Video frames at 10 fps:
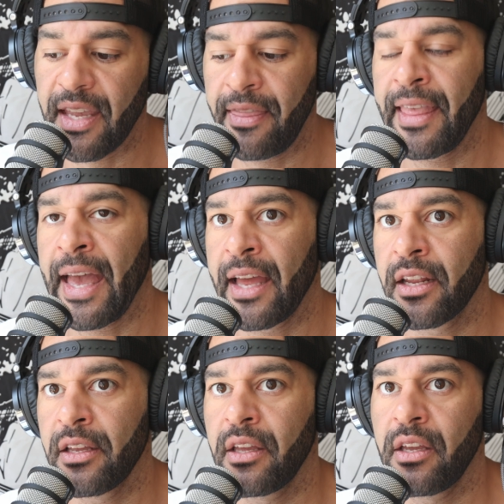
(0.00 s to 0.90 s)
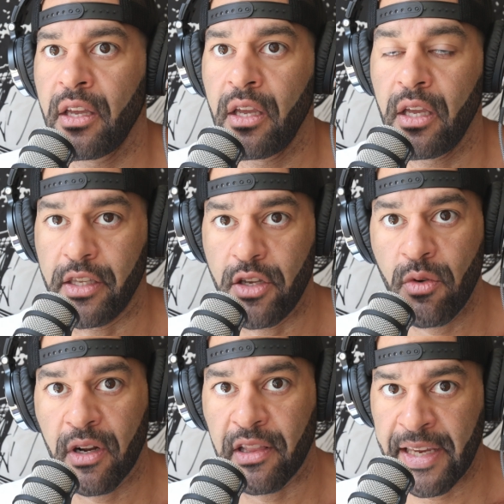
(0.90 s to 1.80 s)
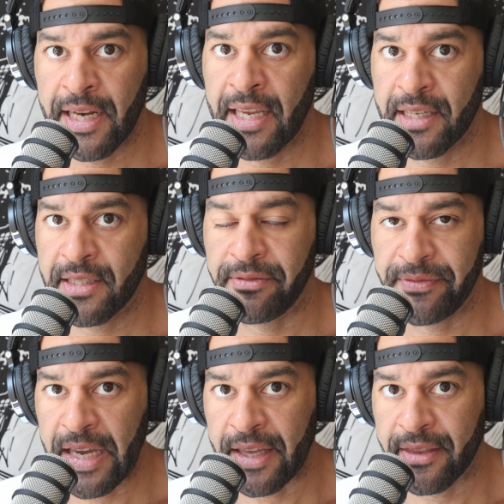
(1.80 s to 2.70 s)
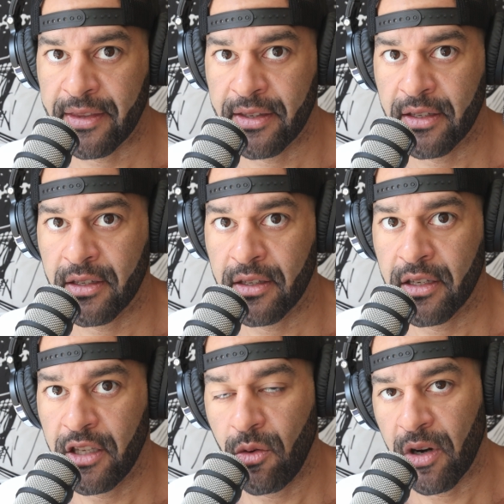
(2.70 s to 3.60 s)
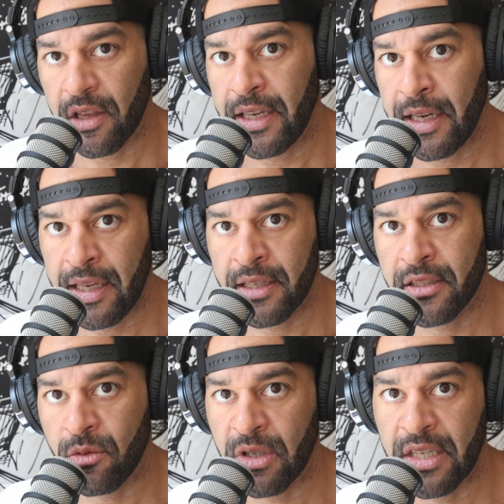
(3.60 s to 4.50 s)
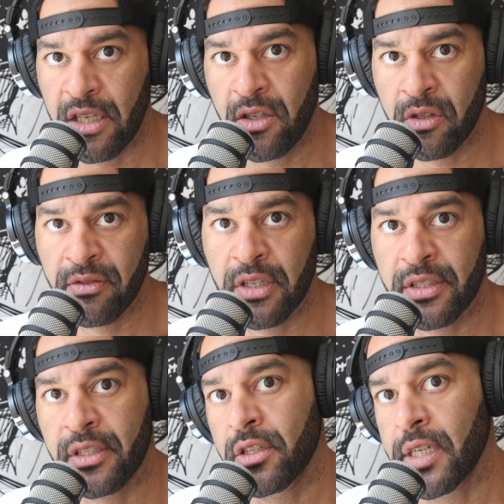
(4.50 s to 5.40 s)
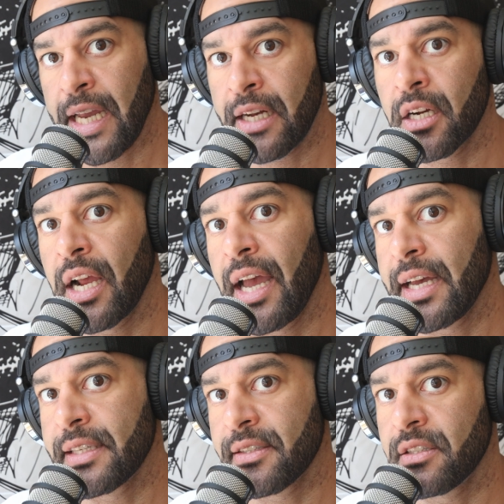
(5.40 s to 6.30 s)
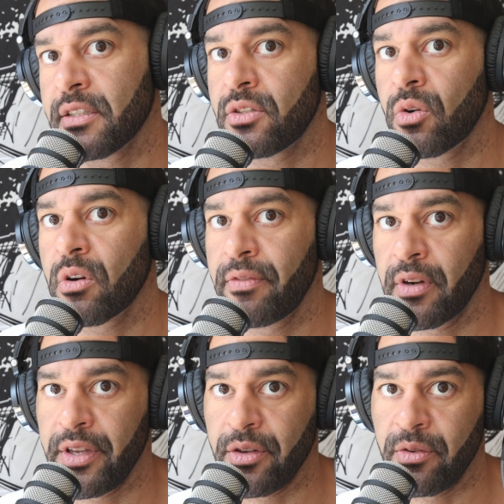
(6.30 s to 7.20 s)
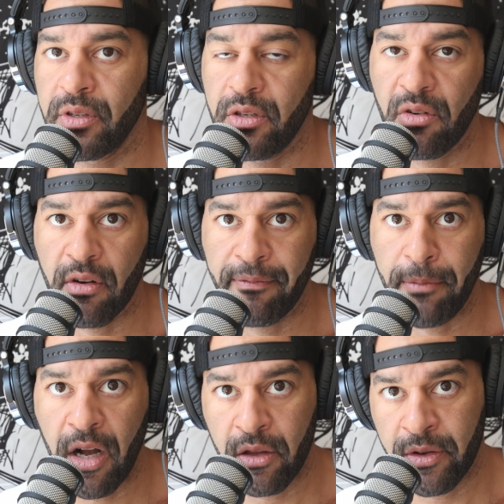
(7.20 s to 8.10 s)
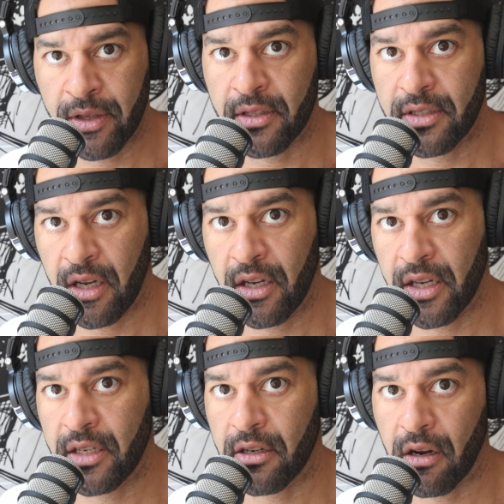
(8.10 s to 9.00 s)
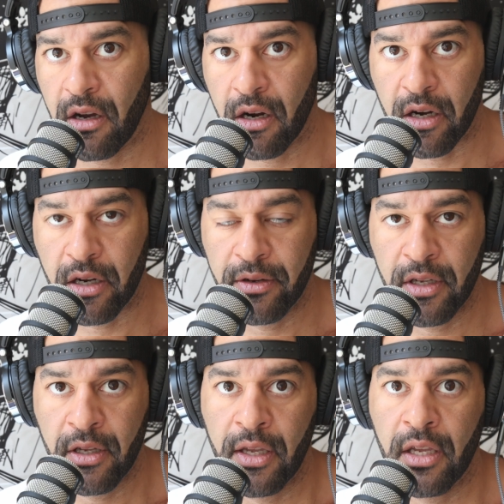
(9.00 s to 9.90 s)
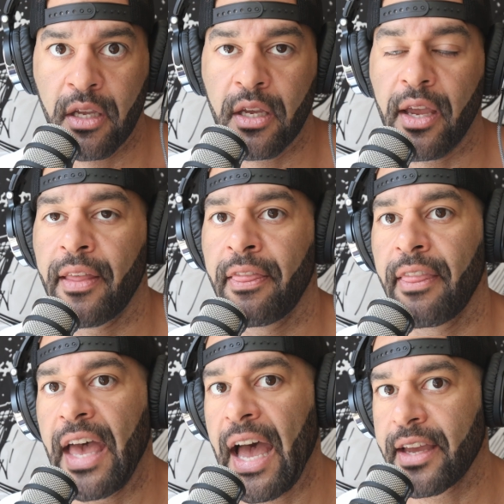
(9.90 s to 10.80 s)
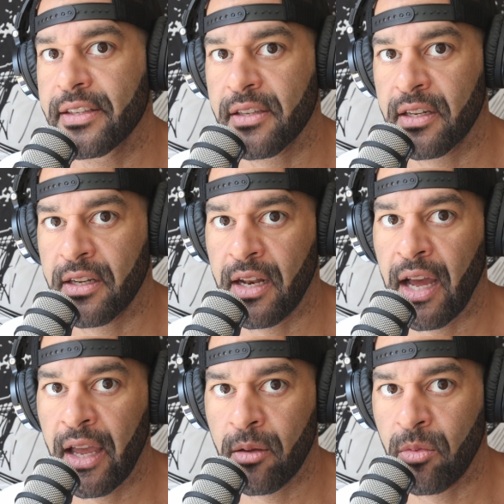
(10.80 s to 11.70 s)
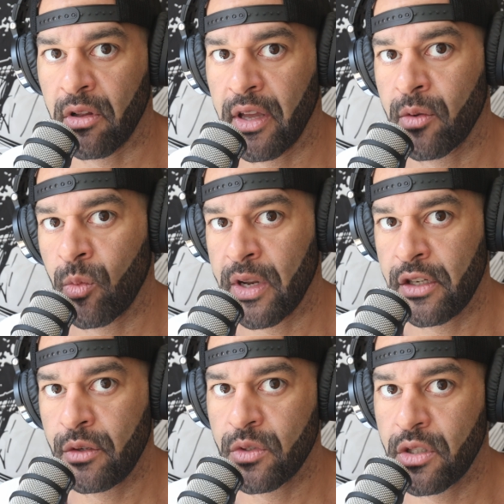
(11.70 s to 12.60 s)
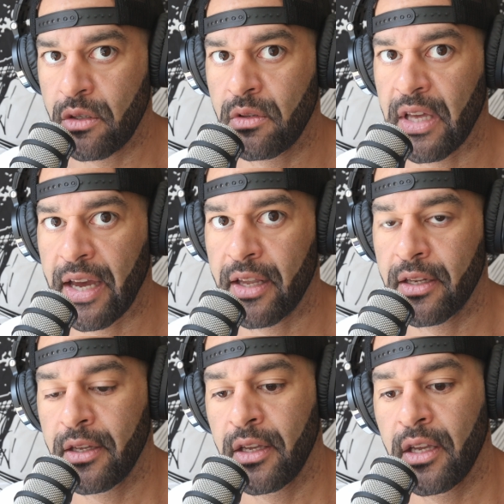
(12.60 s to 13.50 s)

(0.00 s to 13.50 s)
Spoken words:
in that, you are leaning into faith. You are leaning into what the universe and creator has in store for you. You are following the tug at your heart. And that is undeniable. And when you do that,